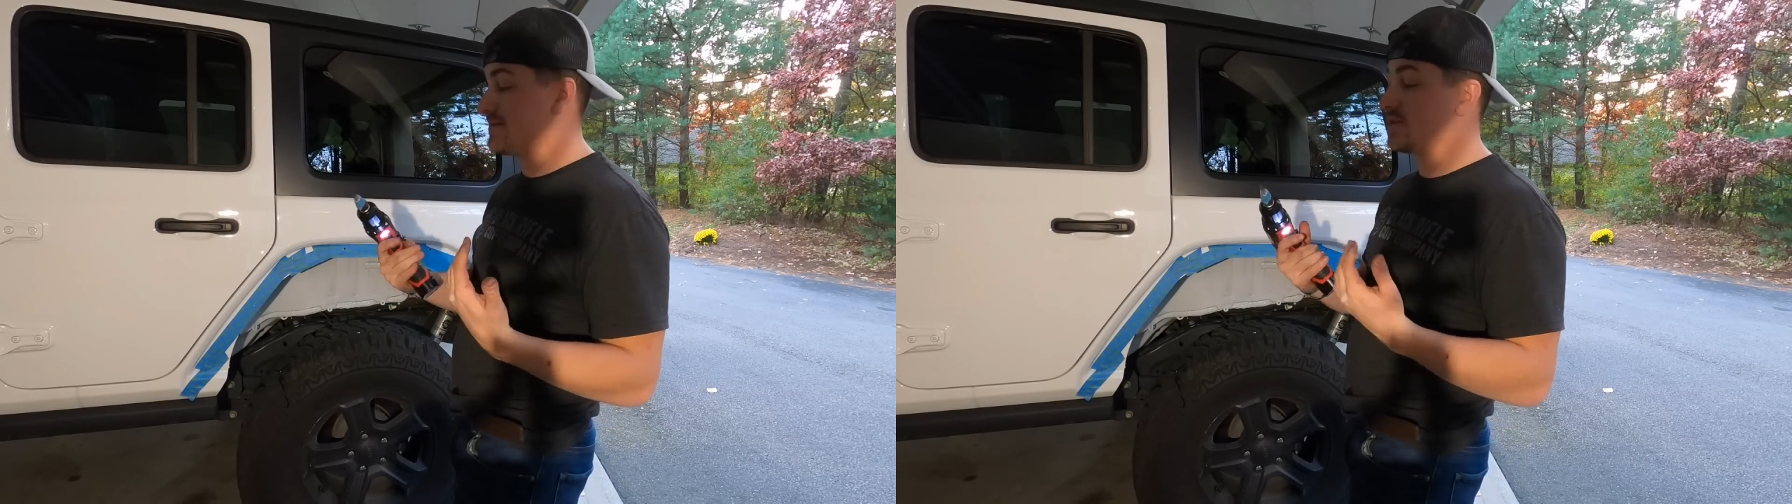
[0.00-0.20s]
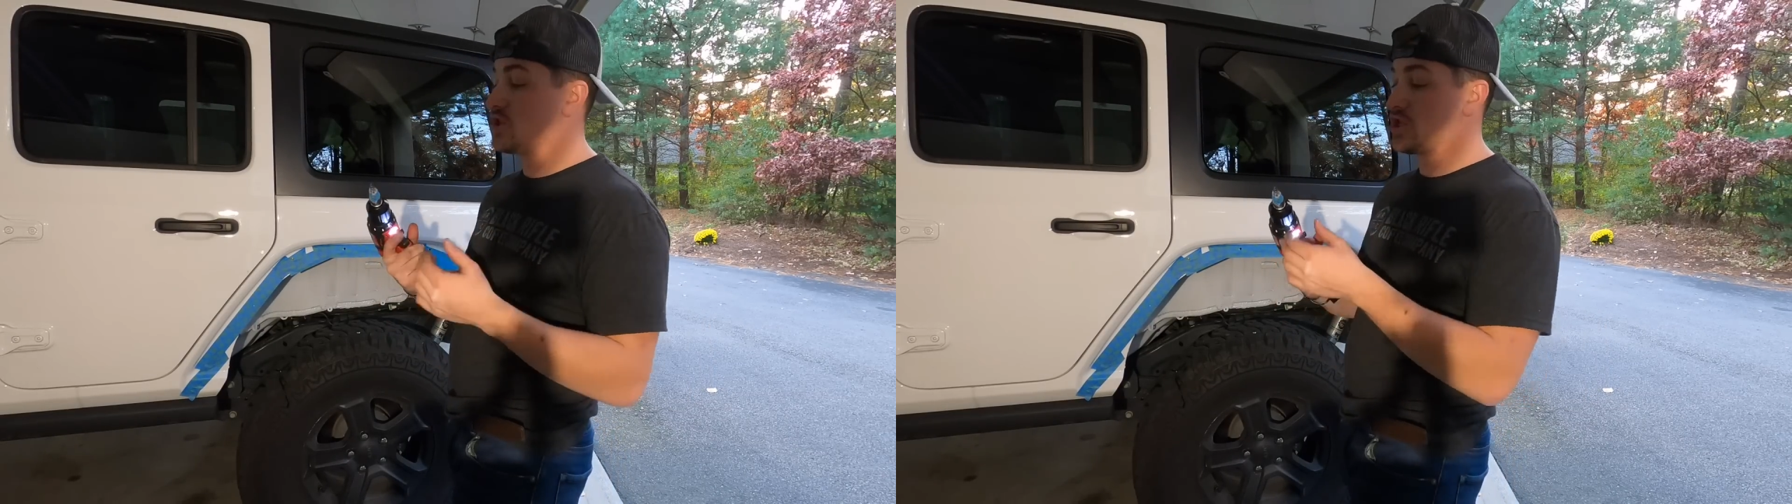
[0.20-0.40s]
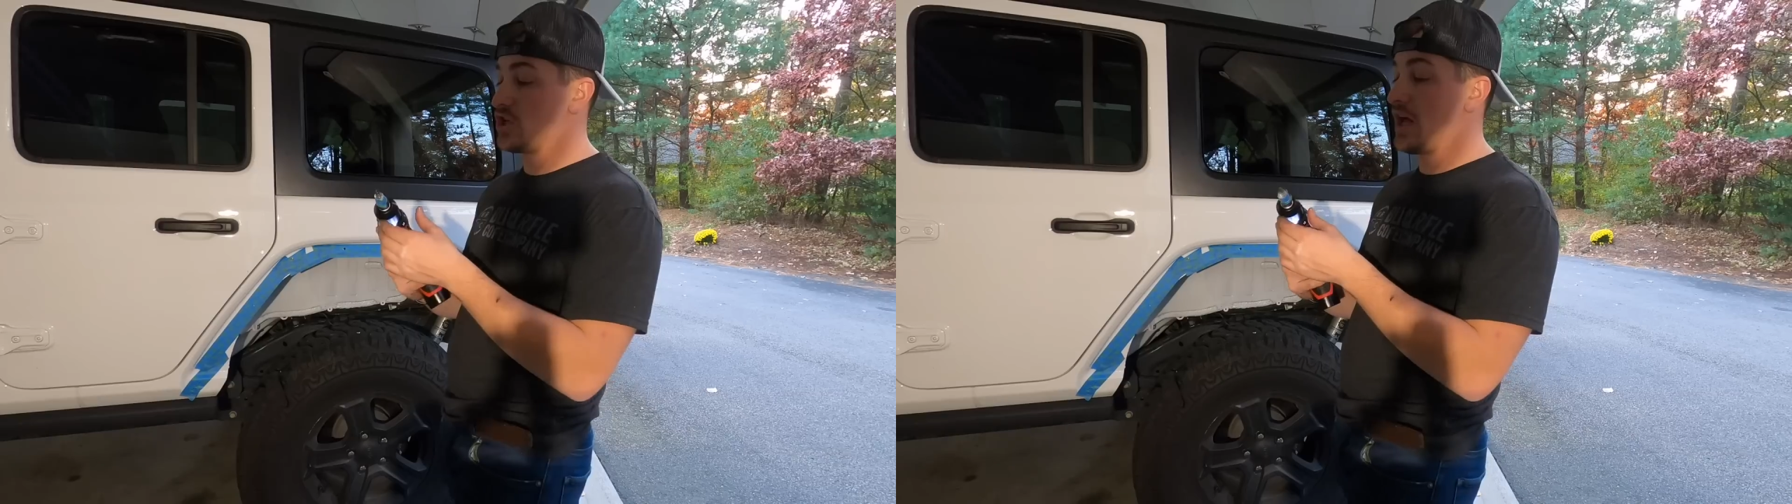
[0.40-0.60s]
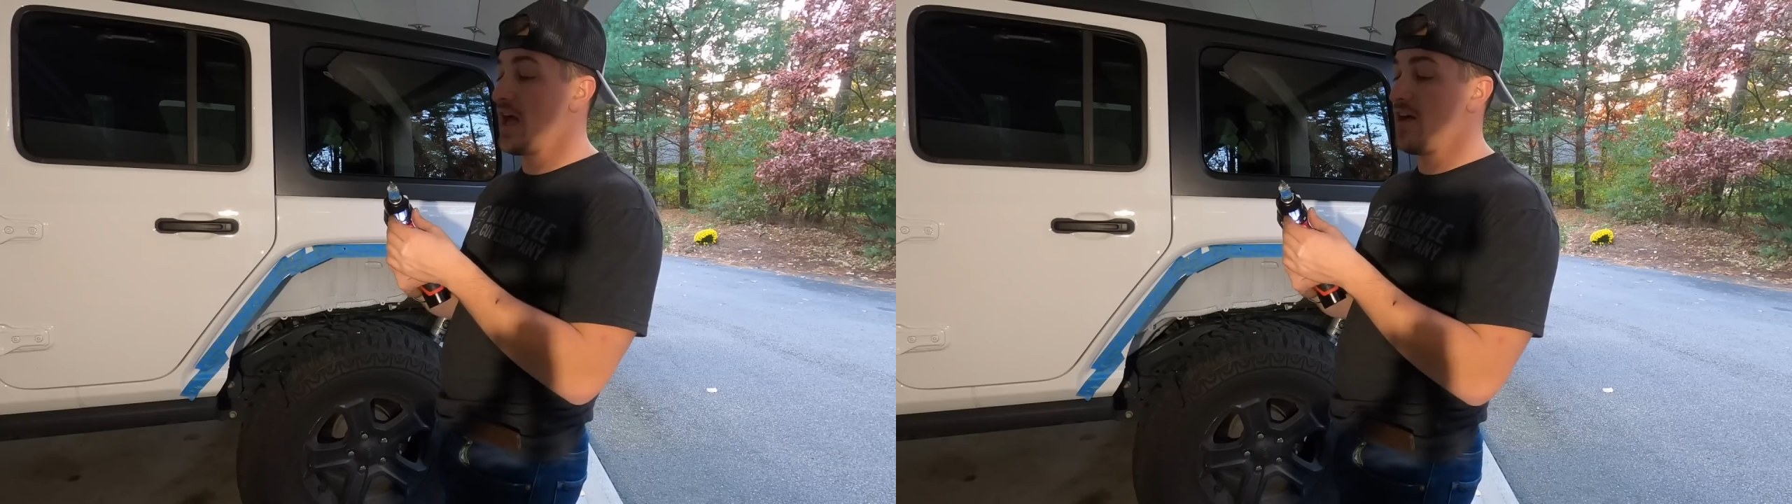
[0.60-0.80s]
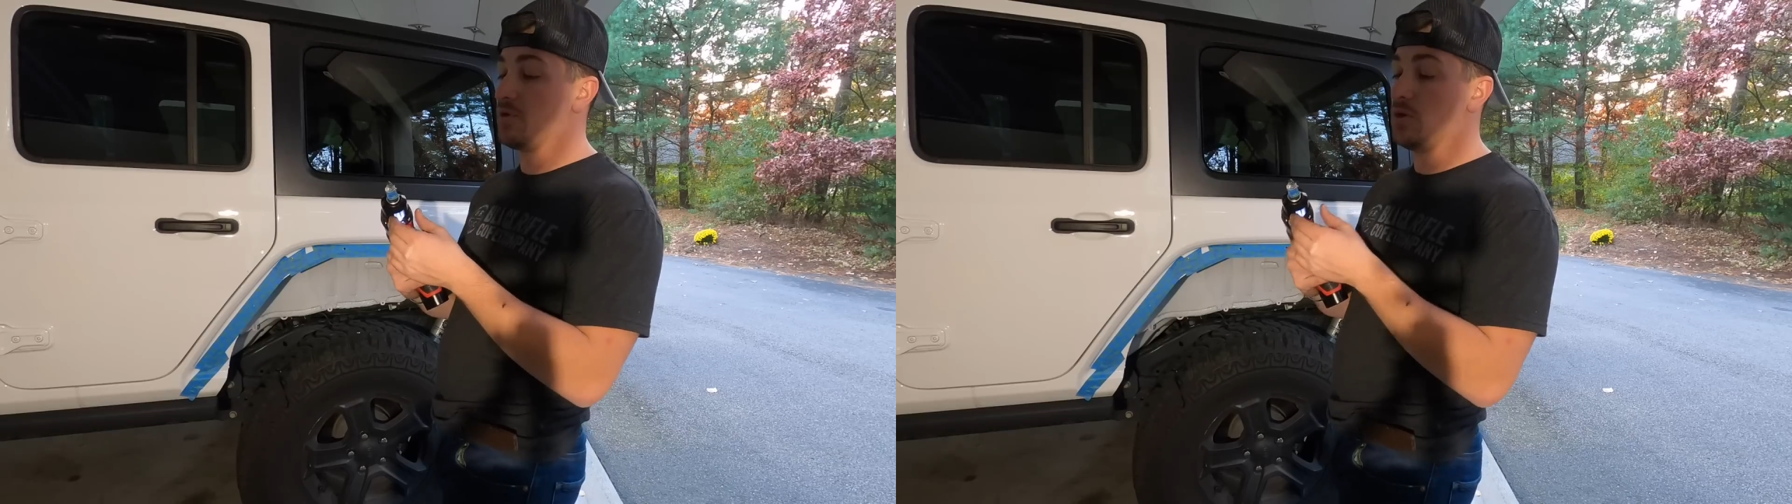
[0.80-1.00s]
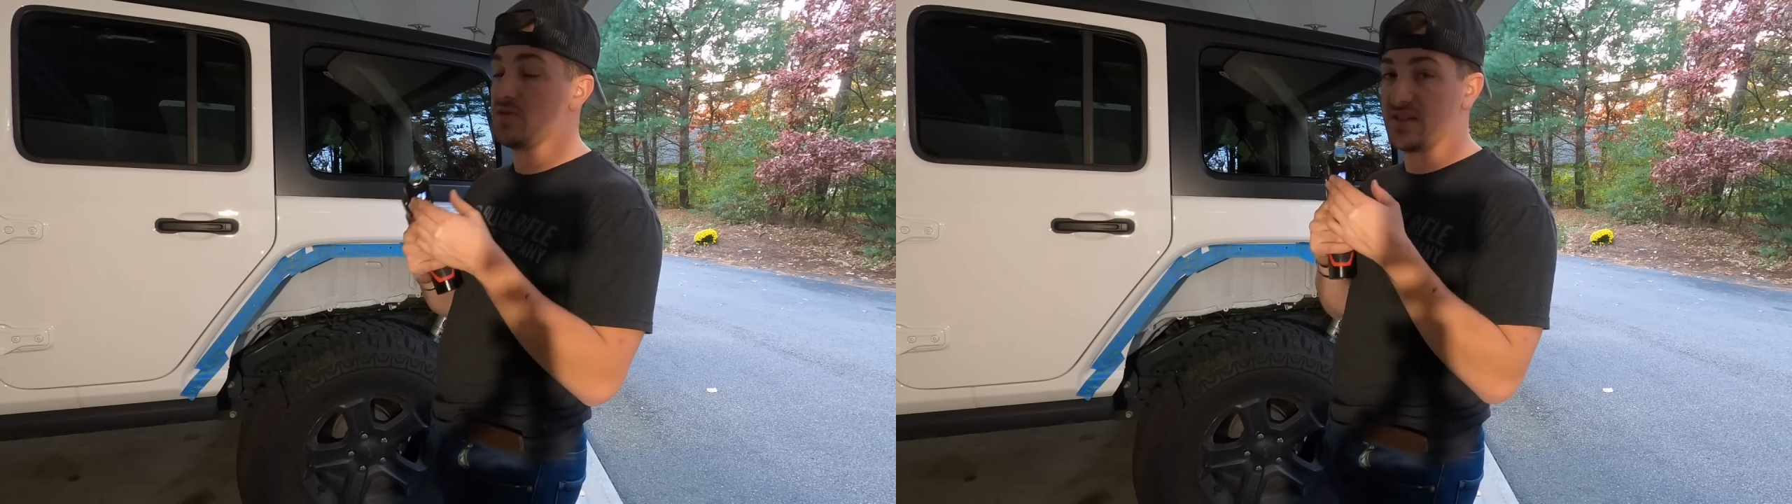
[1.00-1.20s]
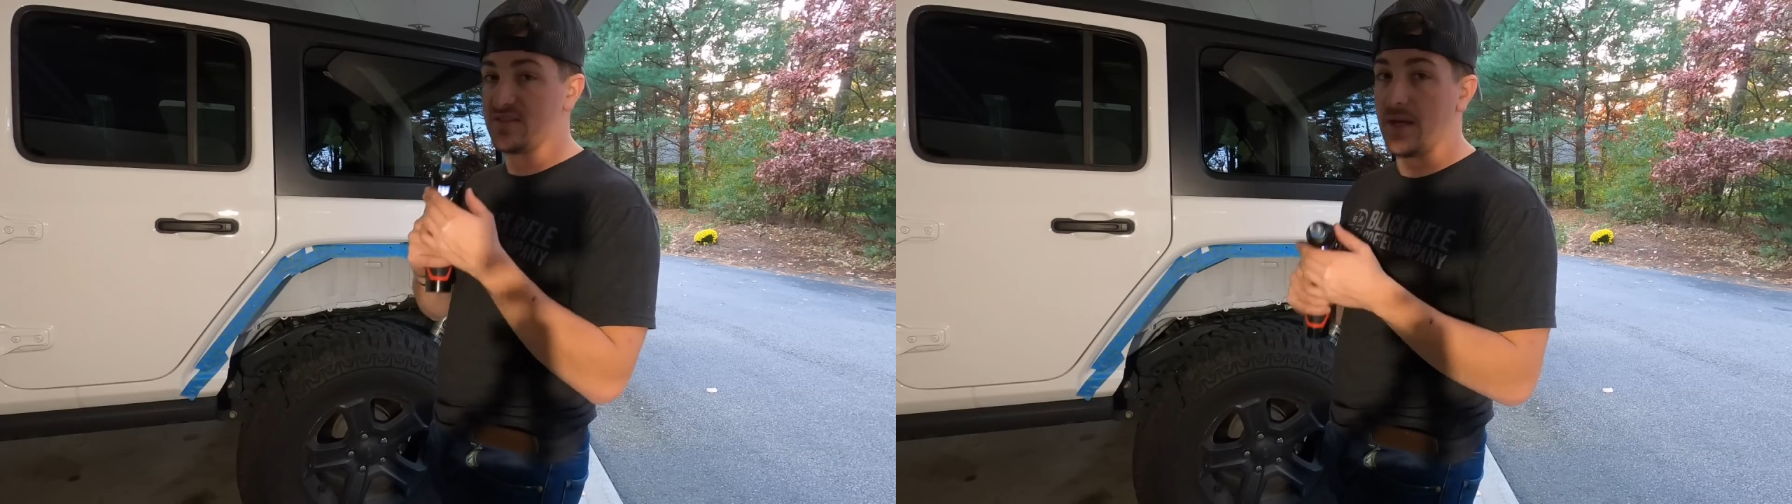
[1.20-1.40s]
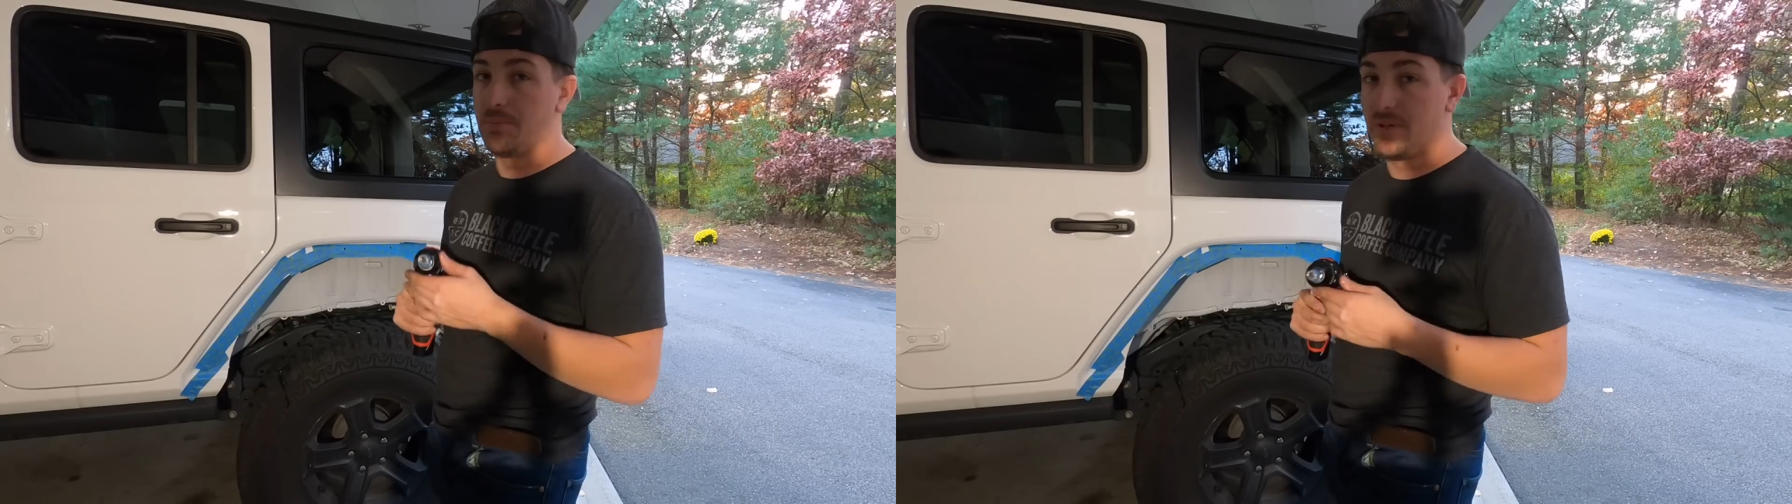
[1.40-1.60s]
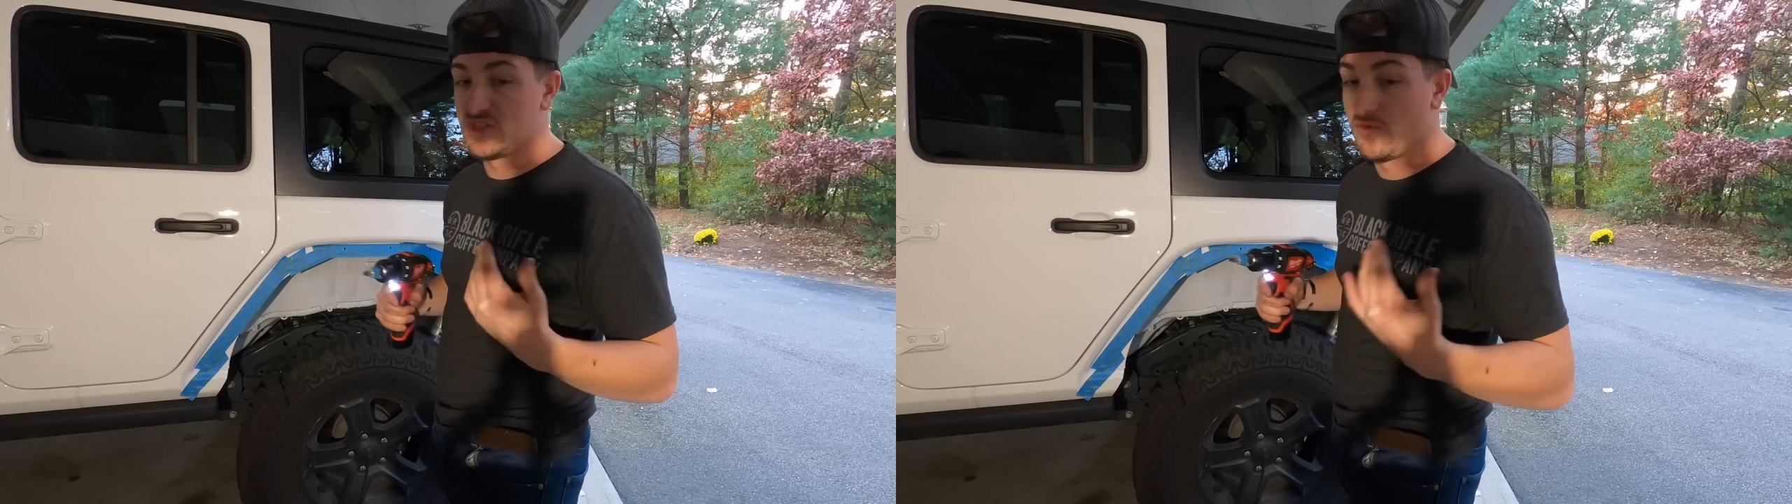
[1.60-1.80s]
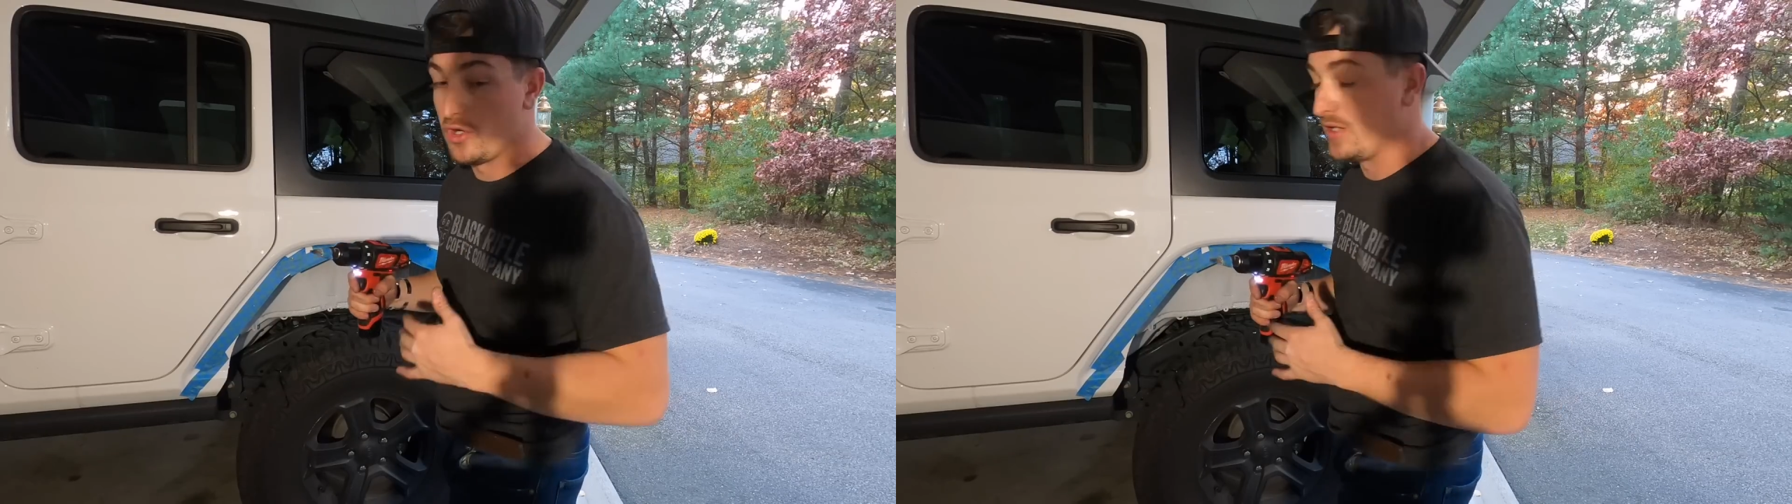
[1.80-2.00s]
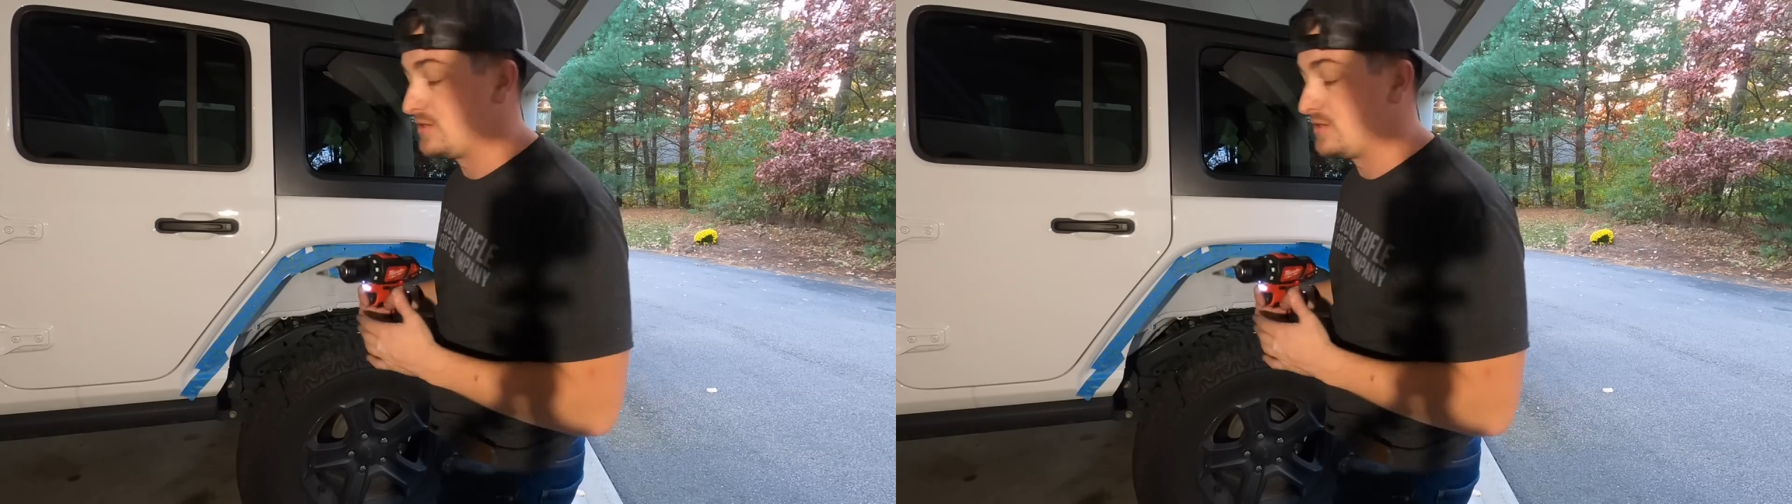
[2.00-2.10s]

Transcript: suggestion I have when using step bits for nut